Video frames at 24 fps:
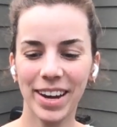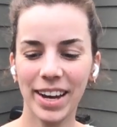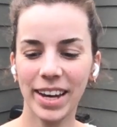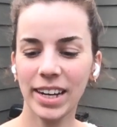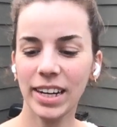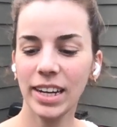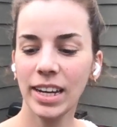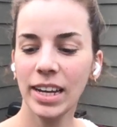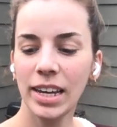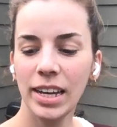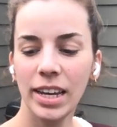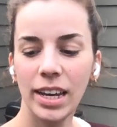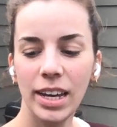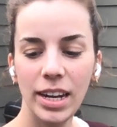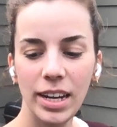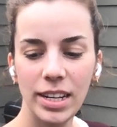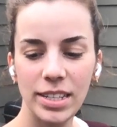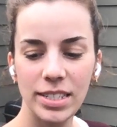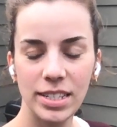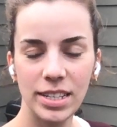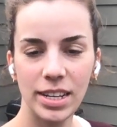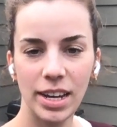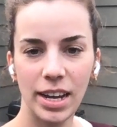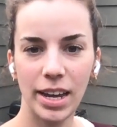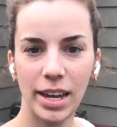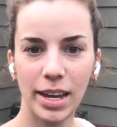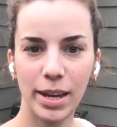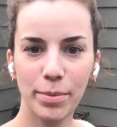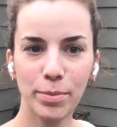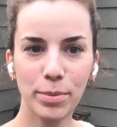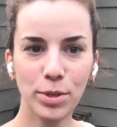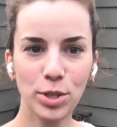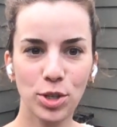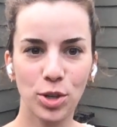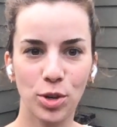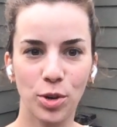right, it is
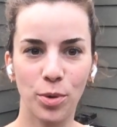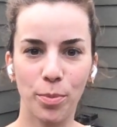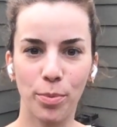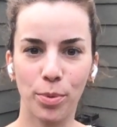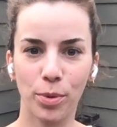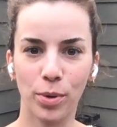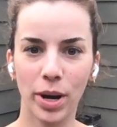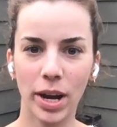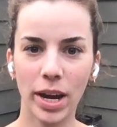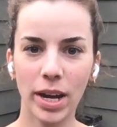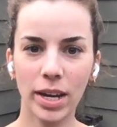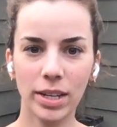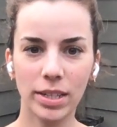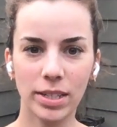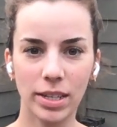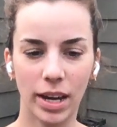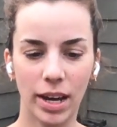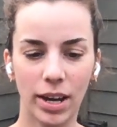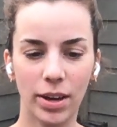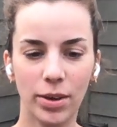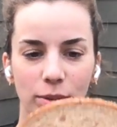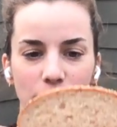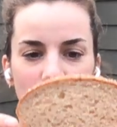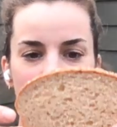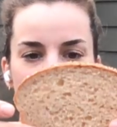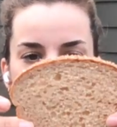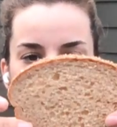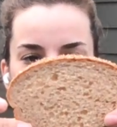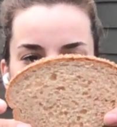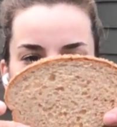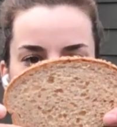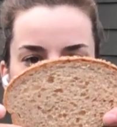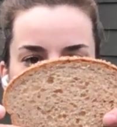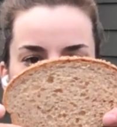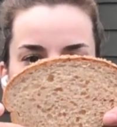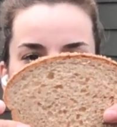time to break down
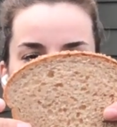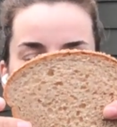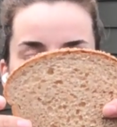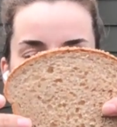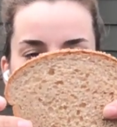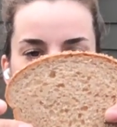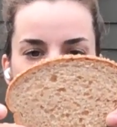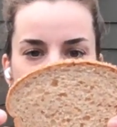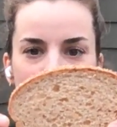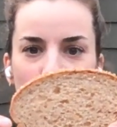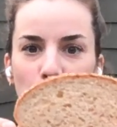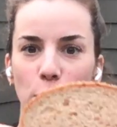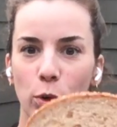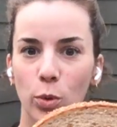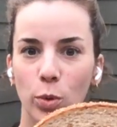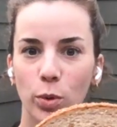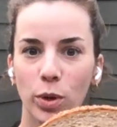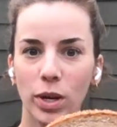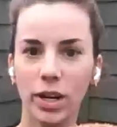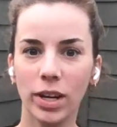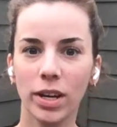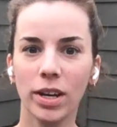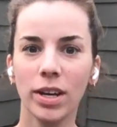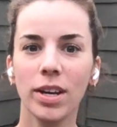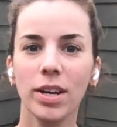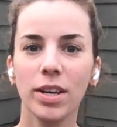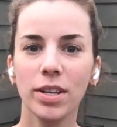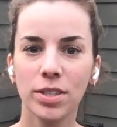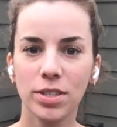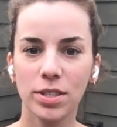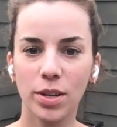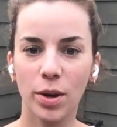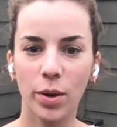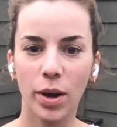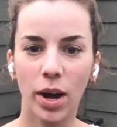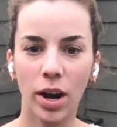some food.
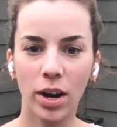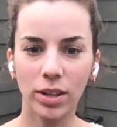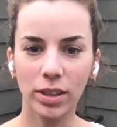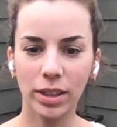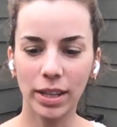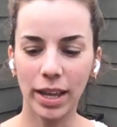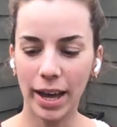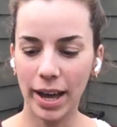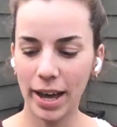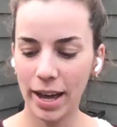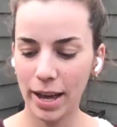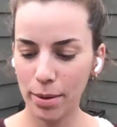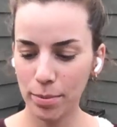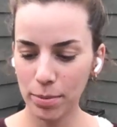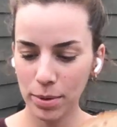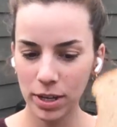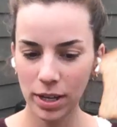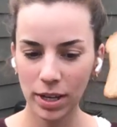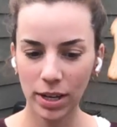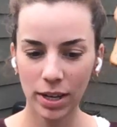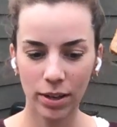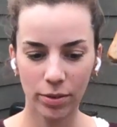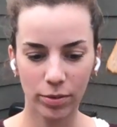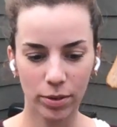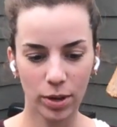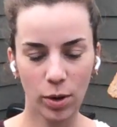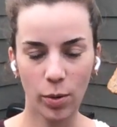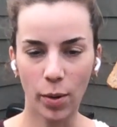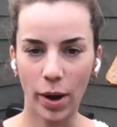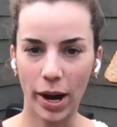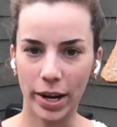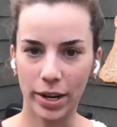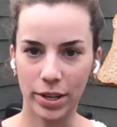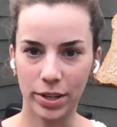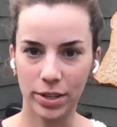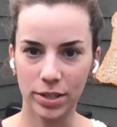So our lab
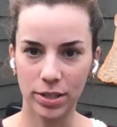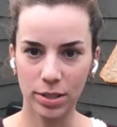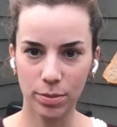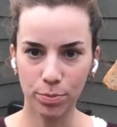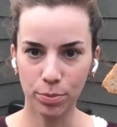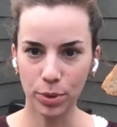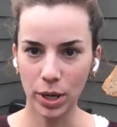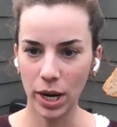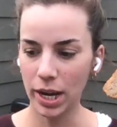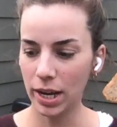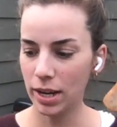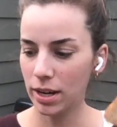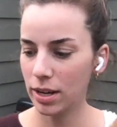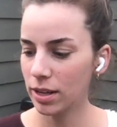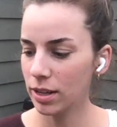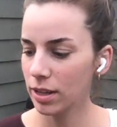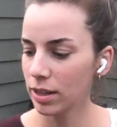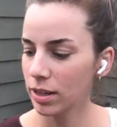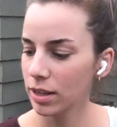requires bread,